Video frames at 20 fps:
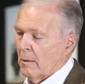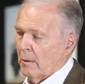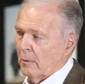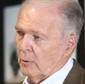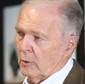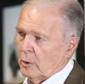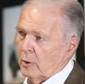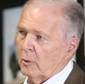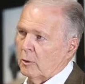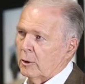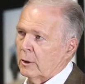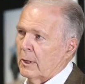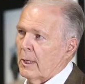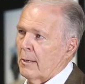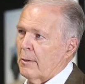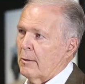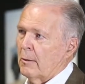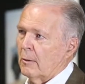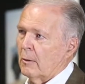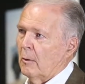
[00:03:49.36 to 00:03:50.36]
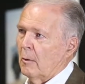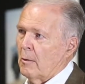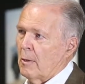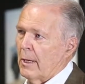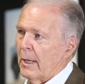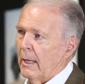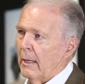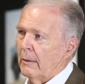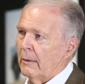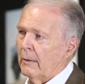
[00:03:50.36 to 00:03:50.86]
So Joe Schlesser
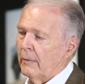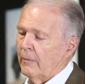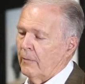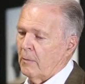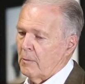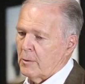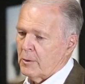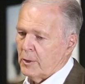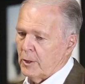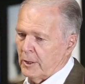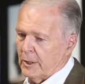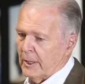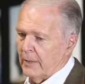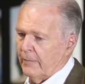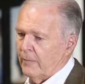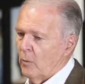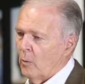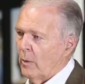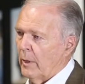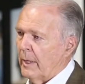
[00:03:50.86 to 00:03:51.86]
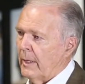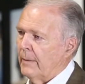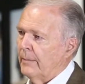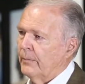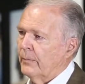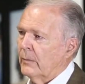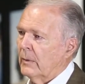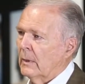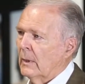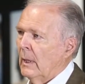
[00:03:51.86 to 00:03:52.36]
goes out in the first GT40
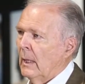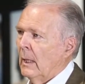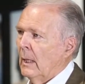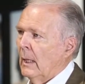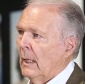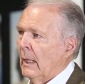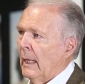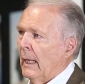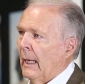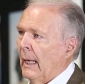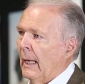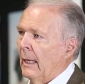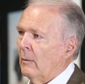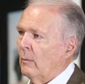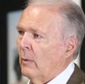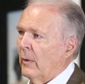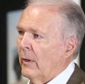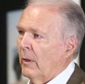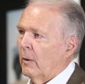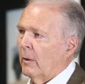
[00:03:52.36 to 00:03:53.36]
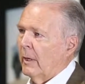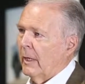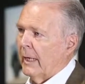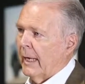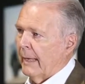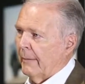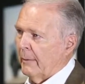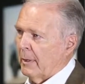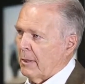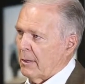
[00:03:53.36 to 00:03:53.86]
and with
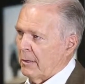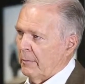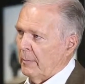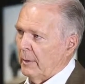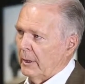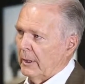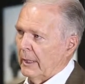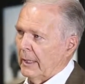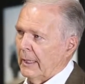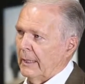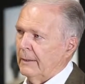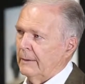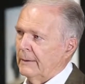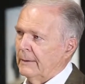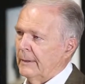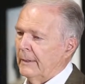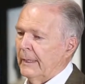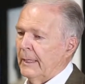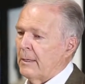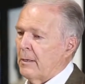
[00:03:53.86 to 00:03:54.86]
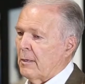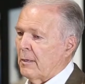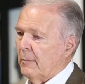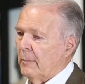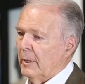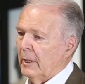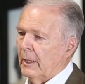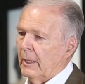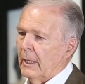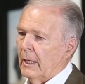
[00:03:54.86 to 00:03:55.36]
aerodynamic stability,
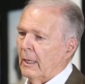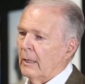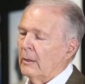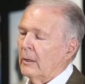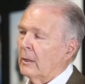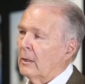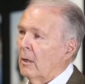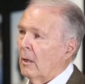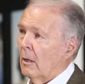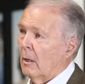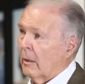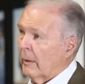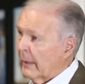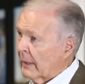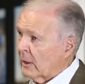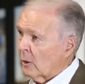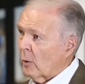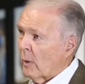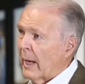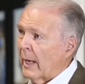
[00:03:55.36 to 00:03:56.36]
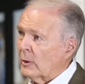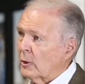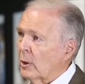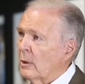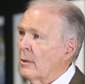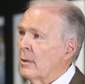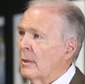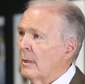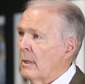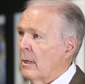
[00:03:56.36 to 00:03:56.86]
instability on the car, it
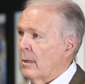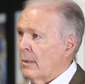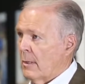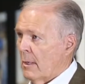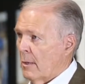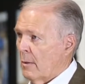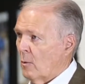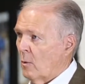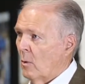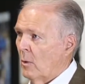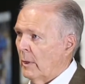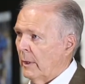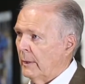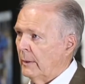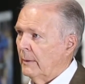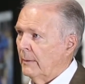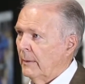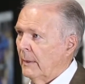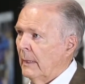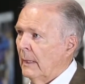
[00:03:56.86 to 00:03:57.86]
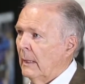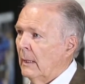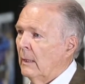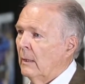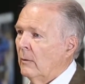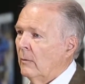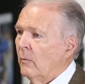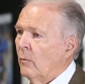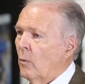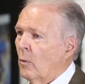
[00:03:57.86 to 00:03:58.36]
crashes and is destroyed.
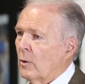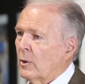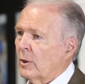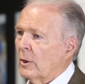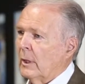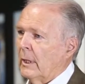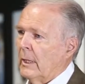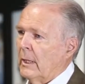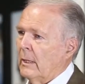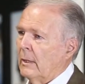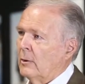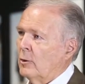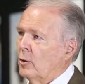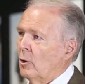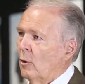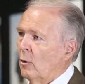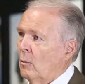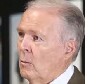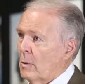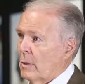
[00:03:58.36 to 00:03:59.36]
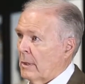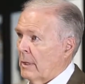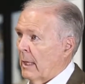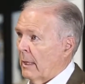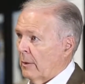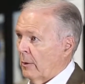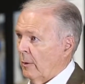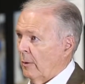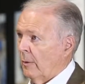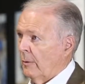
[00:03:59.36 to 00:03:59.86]
Fortunately, Joe was
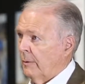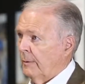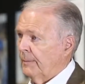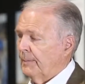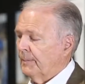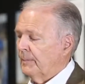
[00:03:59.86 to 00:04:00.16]
not hurt.